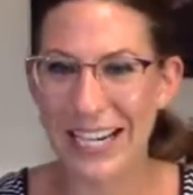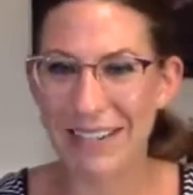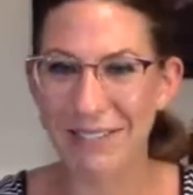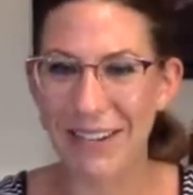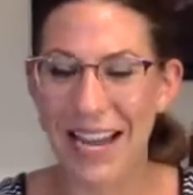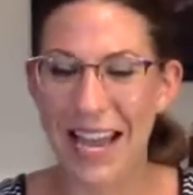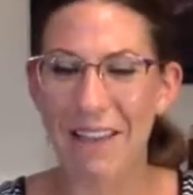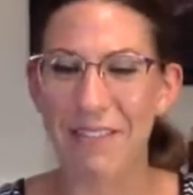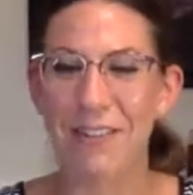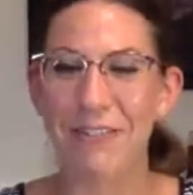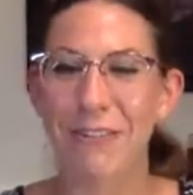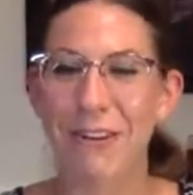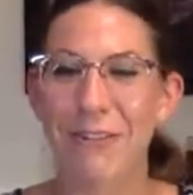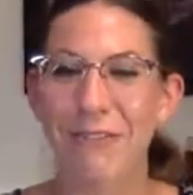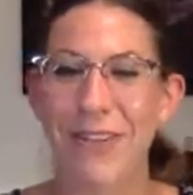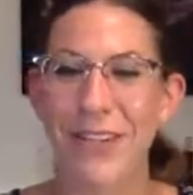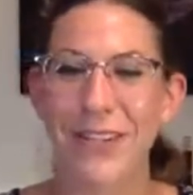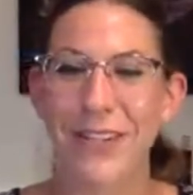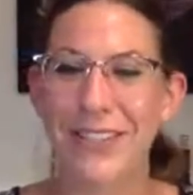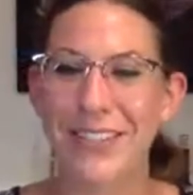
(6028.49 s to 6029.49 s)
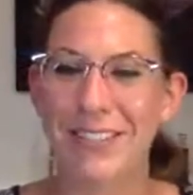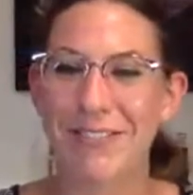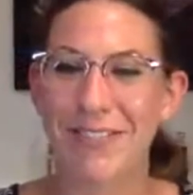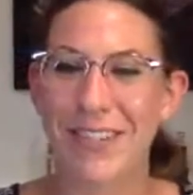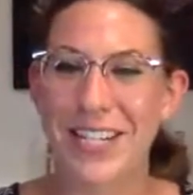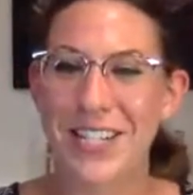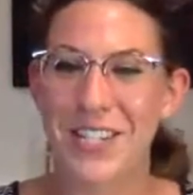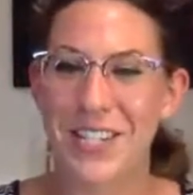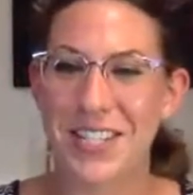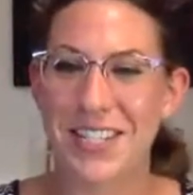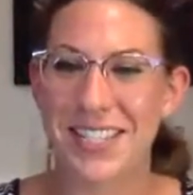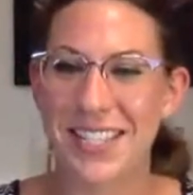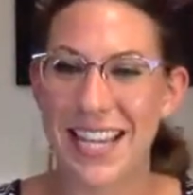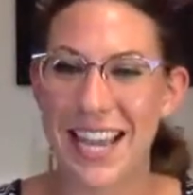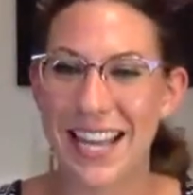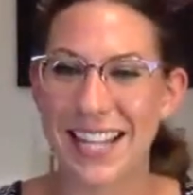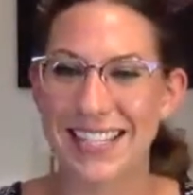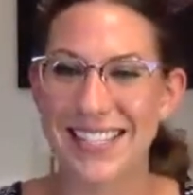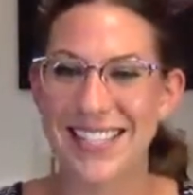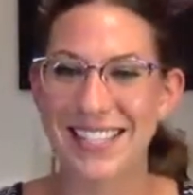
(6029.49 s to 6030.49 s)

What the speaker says: We haven't revealed the regions yet,